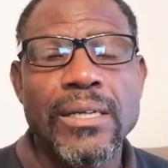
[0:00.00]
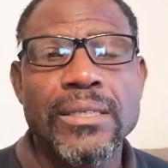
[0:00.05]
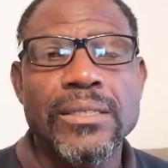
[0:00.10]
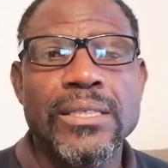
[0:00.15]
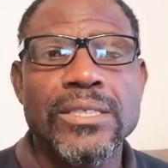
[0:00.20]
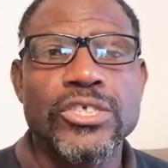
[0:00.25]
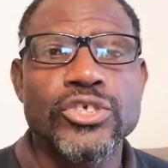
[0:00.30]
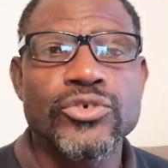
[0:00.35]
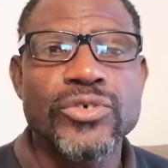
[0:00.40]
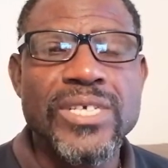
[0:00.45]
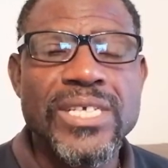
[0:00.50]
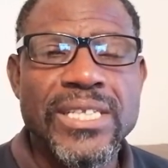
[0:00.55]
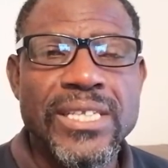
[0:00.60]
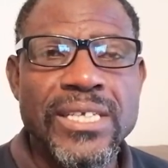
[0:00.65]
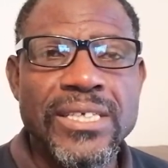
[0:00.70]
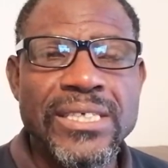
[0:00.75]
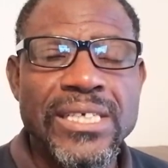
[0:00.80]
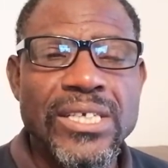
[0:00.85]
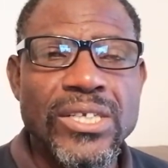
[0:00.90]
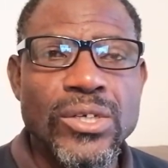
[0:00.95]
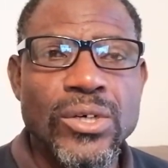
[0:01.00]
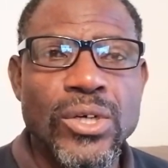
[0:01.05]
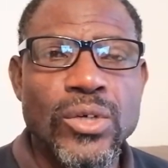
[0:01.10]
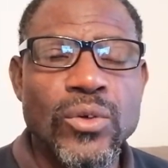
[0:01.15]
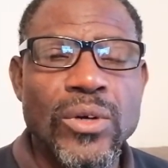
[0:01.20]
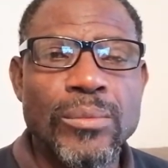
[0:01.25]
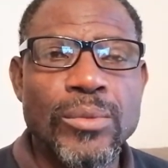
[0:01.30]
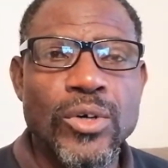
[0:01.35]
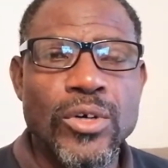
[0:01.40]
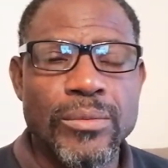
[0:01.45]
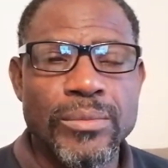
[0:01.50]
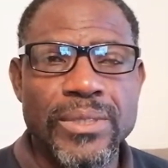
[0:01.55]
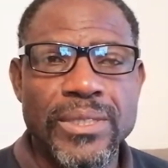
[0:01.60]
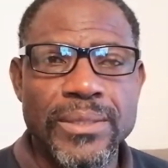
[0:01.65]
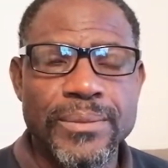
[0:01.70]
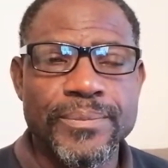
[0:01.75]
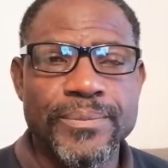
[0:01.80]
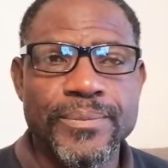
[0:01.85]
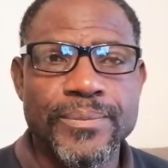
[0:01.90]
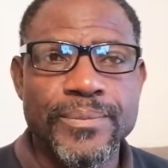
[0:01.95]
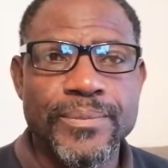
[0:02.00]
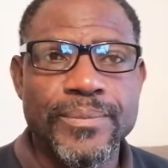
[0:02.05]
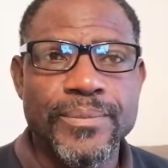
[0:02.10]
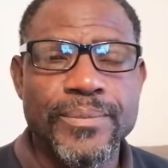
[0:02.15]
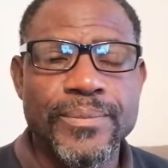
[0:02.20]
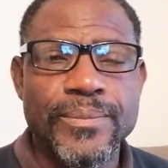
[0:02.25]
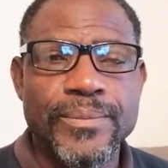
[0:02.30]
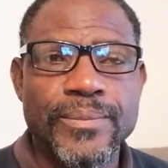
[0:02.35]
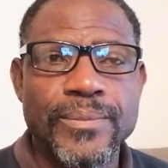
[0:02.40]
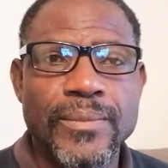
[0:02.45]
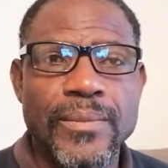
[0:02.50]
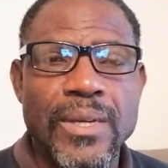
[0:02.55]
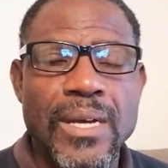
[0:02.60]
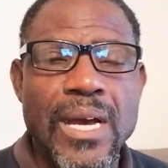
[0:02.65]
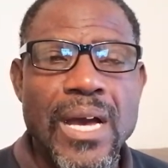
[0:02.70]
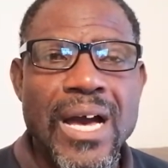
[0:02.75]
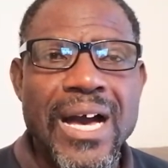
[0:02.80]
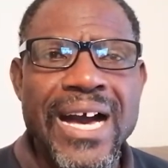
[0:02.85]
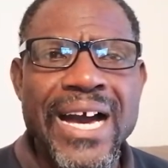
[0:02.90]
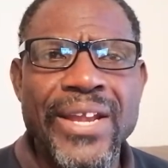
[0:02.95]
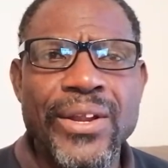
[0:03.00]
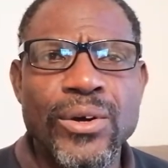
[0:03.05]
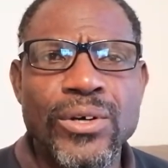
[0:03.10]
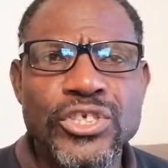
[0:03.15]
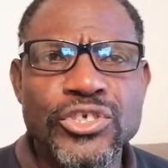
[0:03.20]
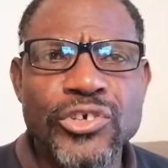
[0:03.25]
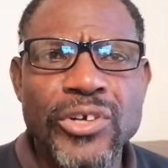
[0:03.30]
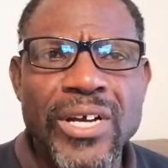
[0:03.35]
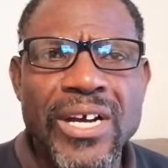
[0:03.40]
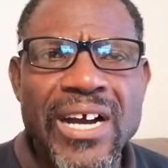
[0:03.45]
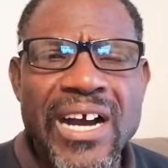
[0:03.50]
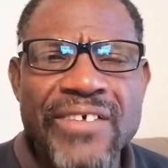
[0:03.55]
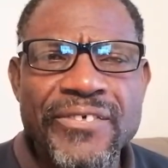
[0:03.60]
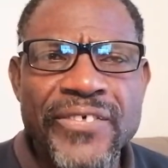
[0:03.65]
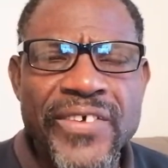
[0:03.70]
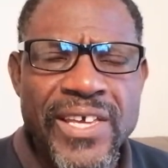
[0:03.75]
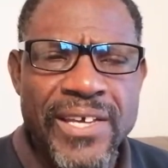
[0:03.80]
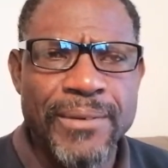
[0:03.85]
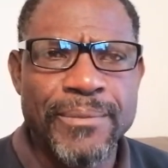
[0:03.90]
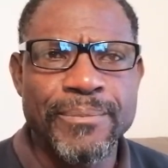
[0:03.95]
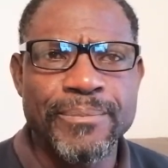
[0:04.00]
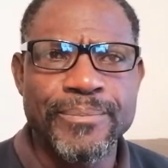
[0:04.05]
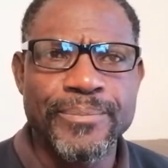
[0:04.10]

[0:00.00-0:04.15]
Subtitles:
The three things that you don't know about me: I don't drink coffee.